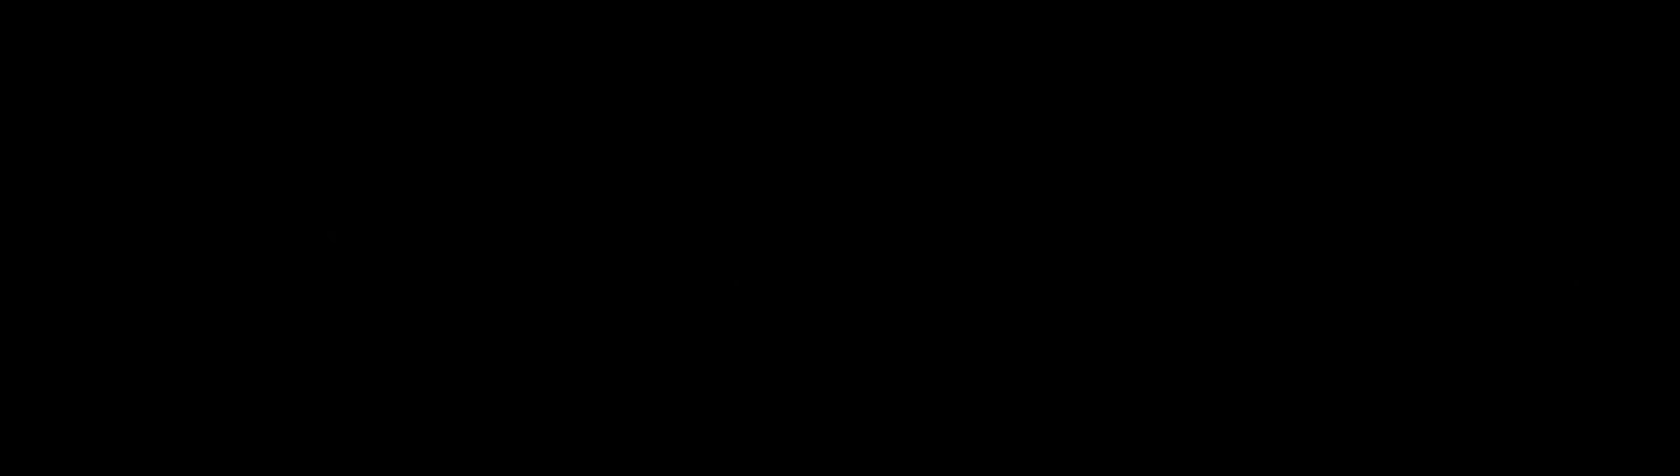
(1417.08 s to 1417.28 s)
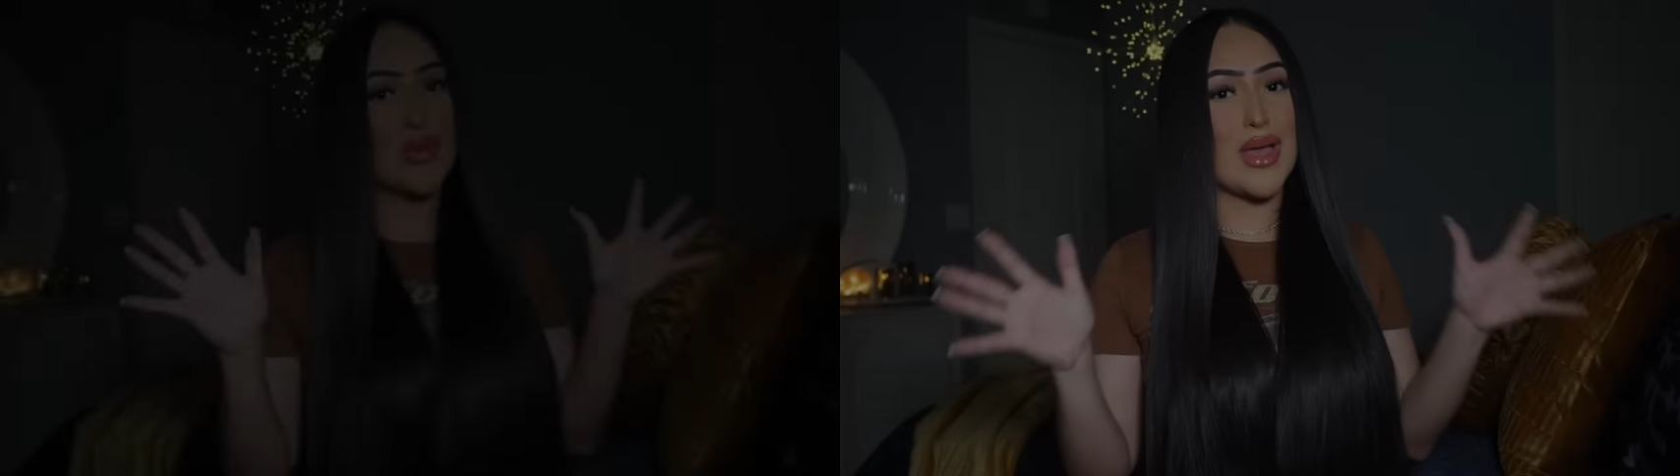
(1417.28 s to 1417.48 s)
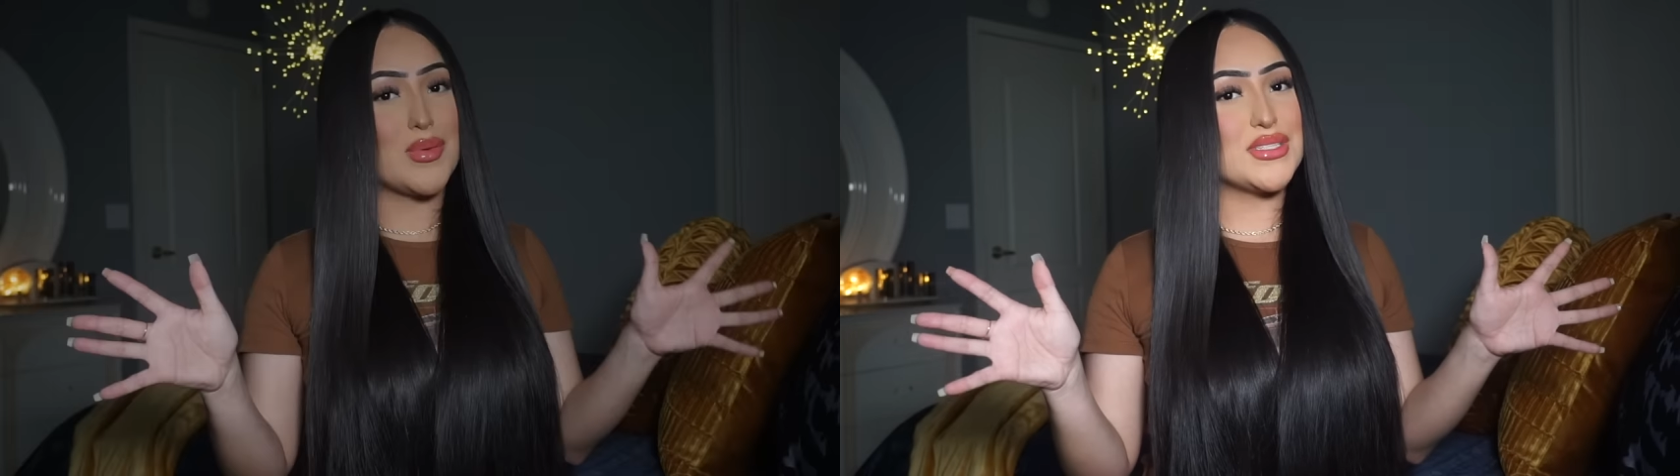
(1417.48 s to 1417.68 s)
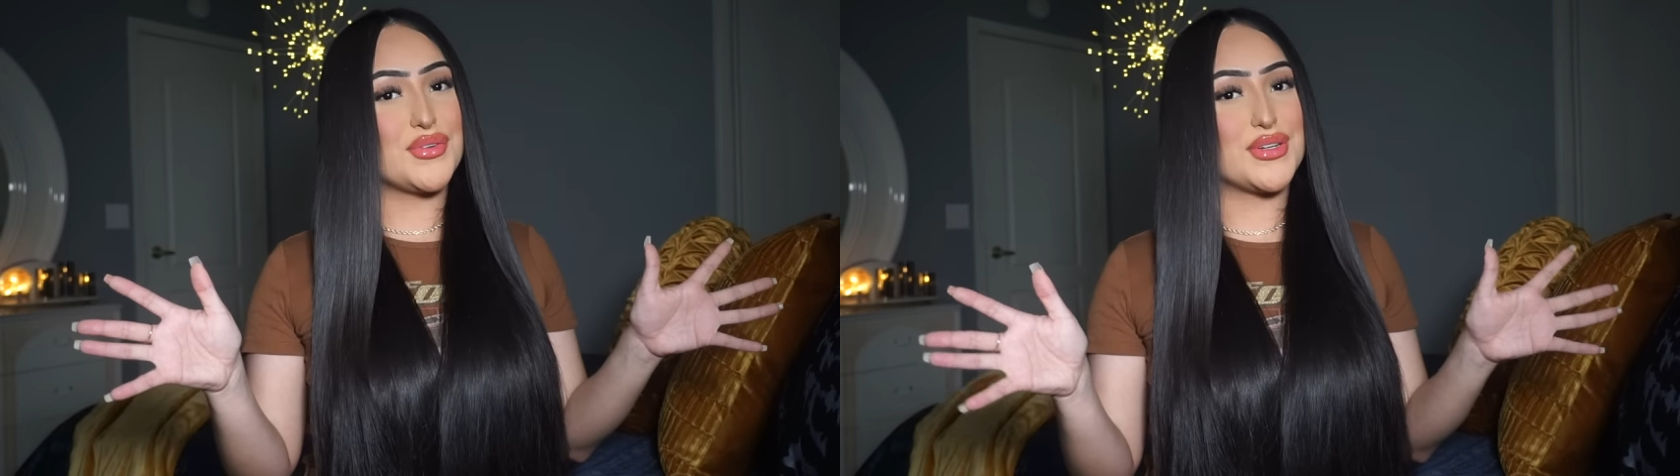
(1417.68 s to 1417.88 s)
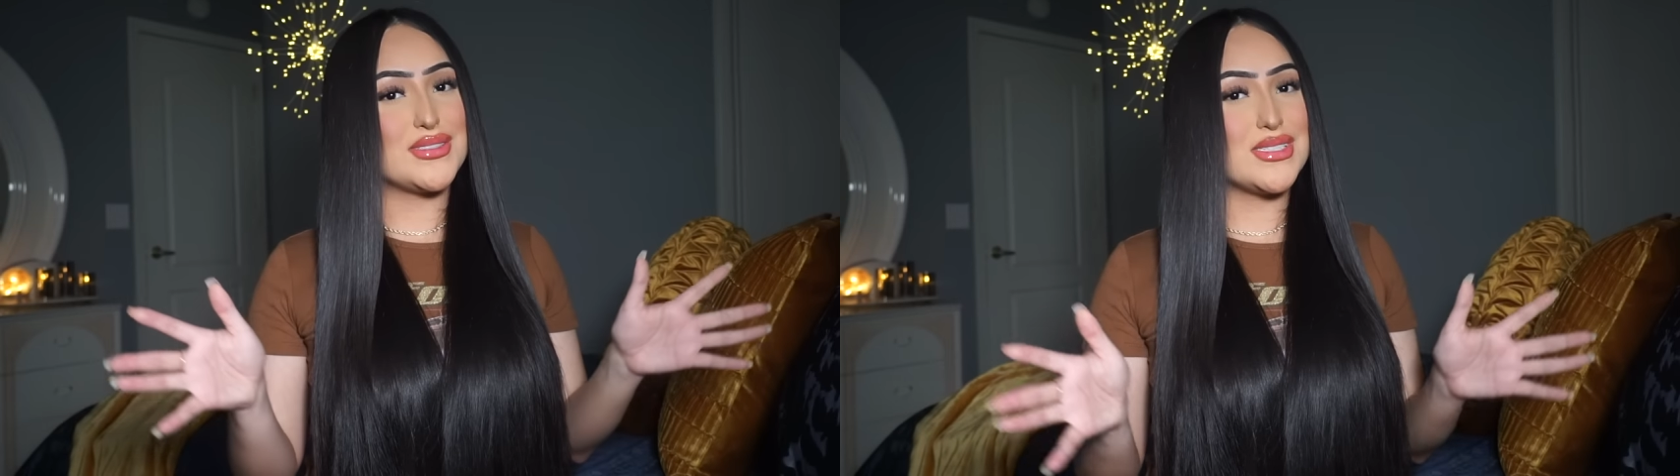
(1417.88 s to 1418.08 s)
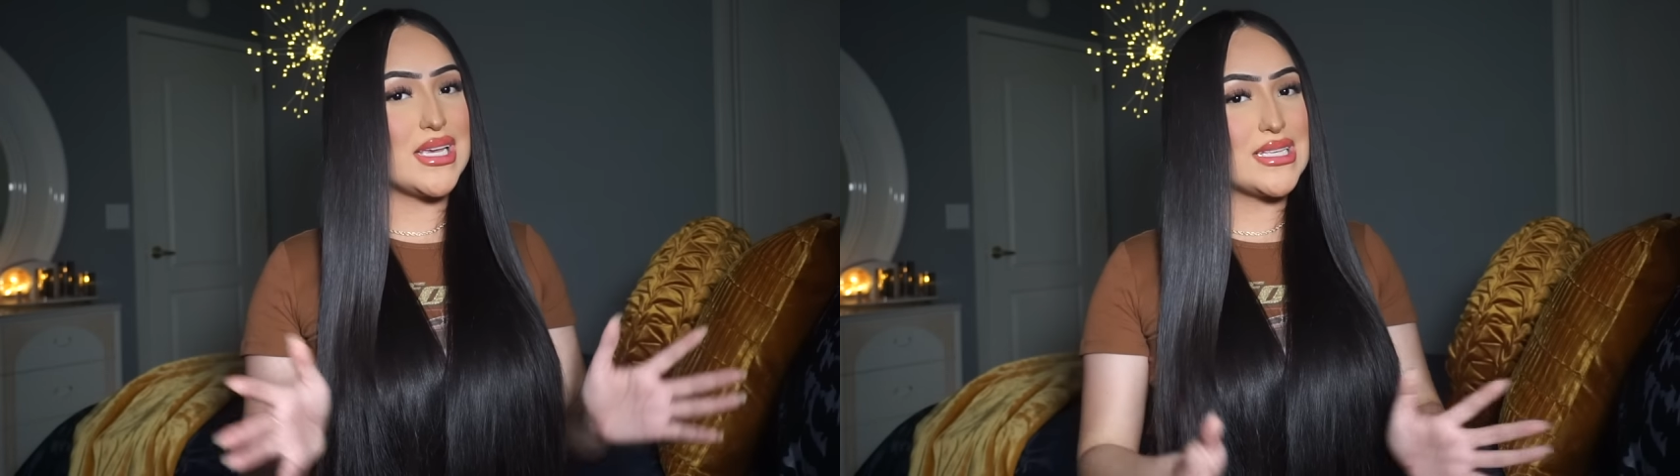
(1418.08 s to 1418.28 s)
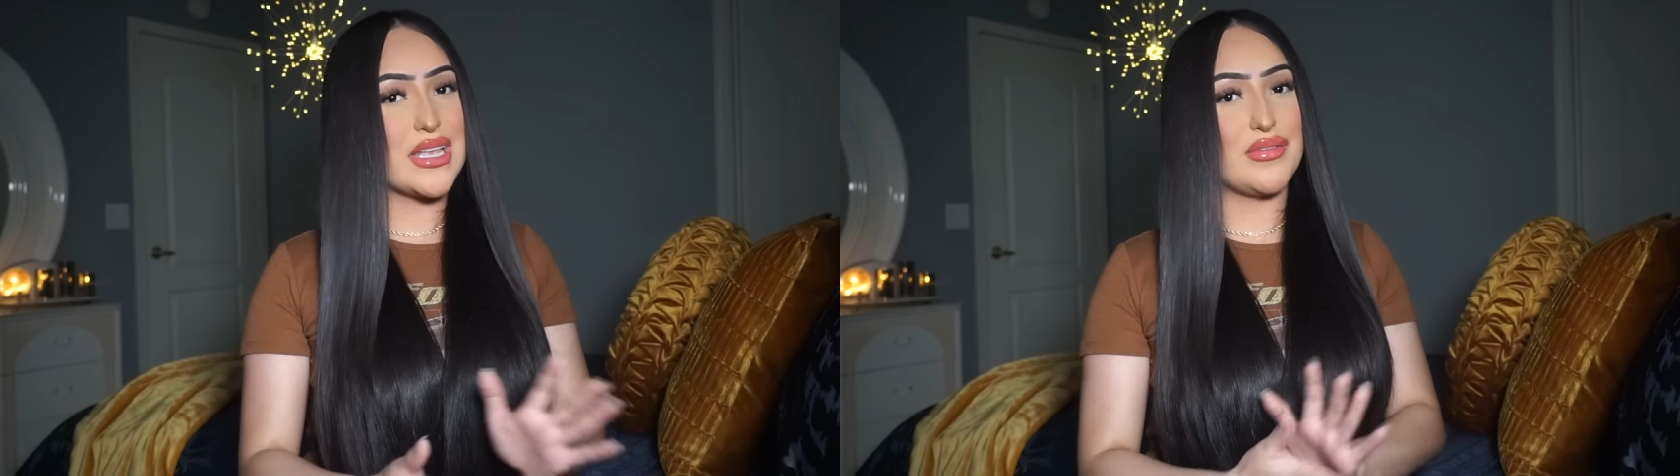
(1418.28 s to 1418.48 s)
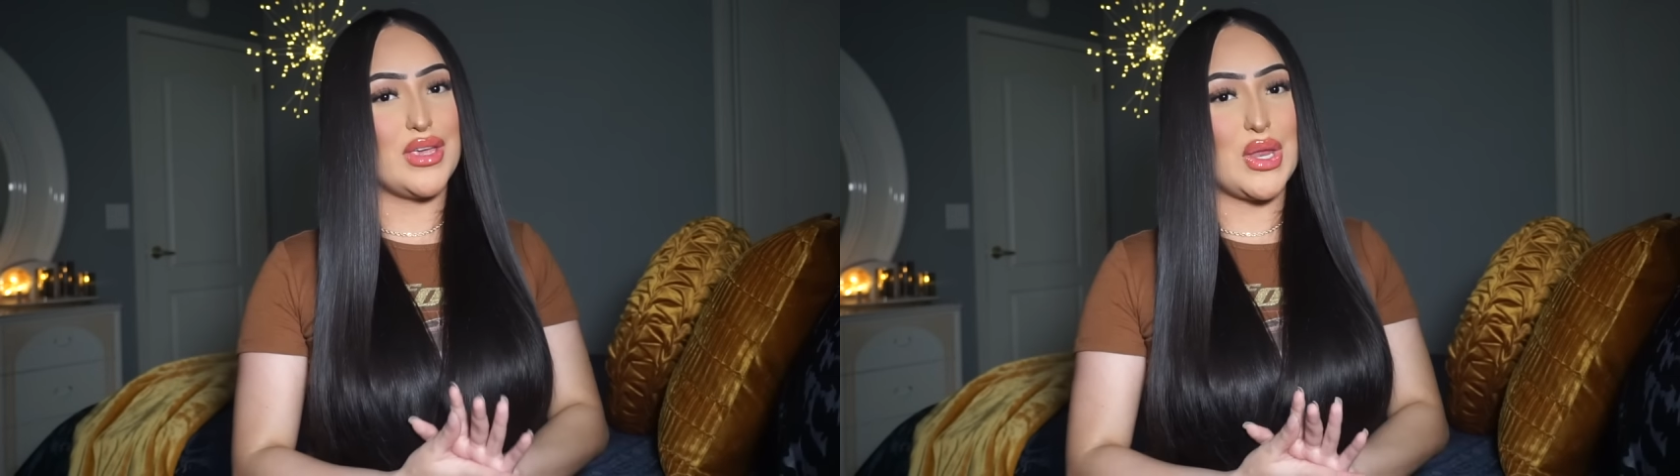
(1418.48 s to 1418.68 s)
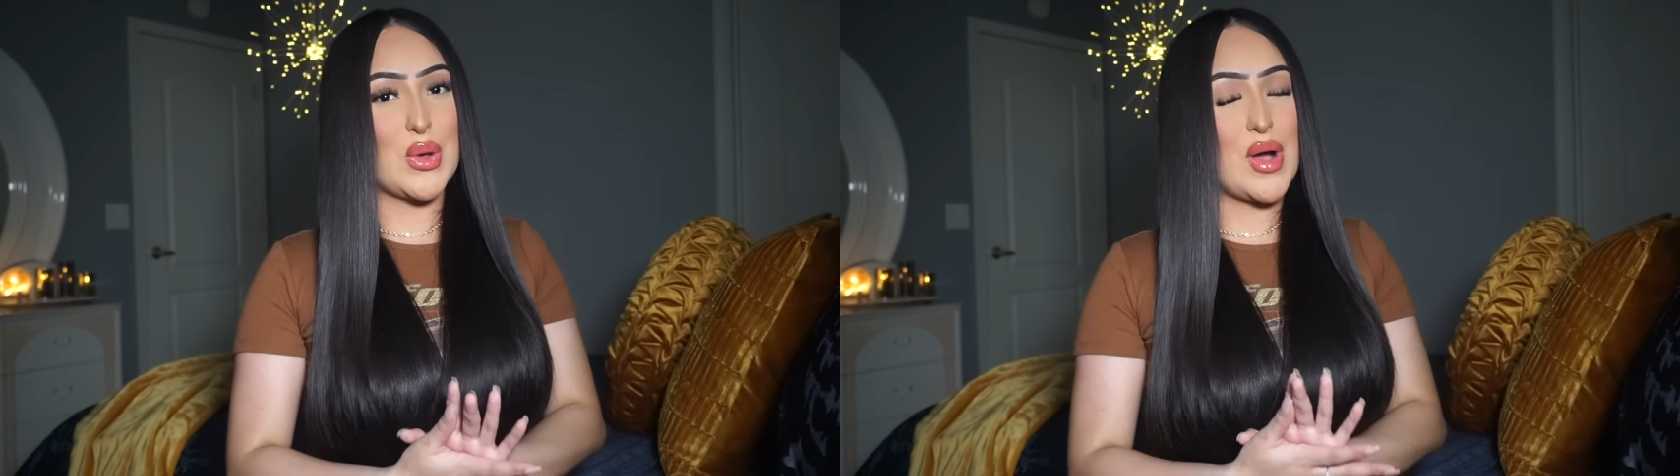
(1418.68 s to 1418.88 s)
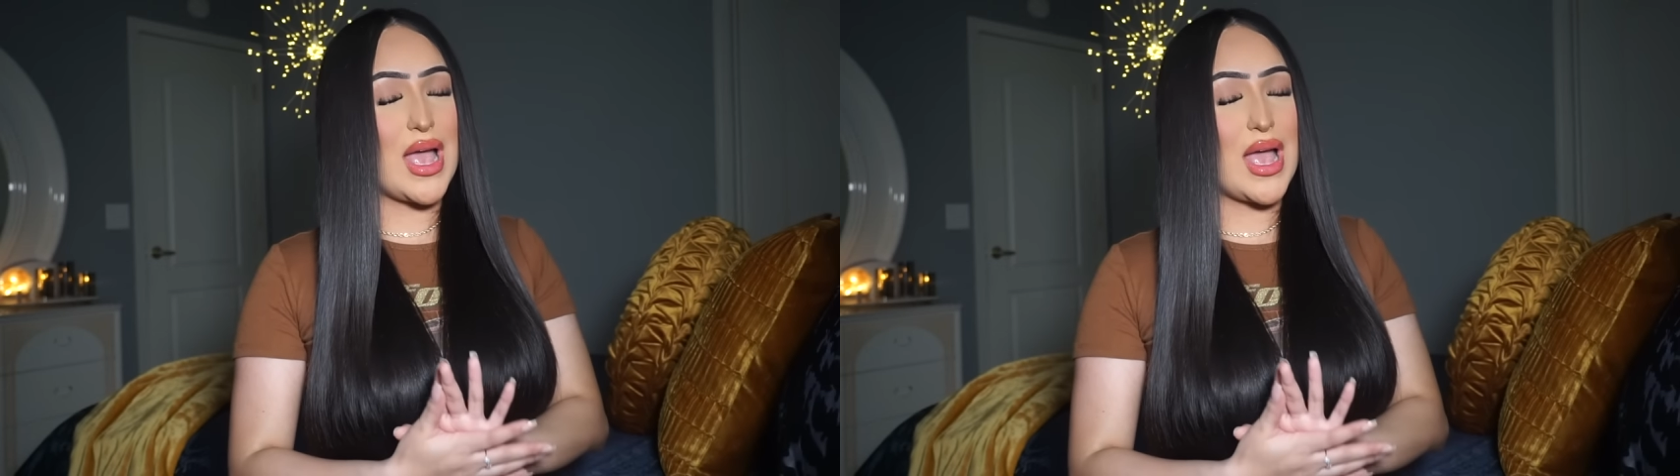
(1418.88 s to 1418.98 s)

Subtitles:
So that was it for today's video.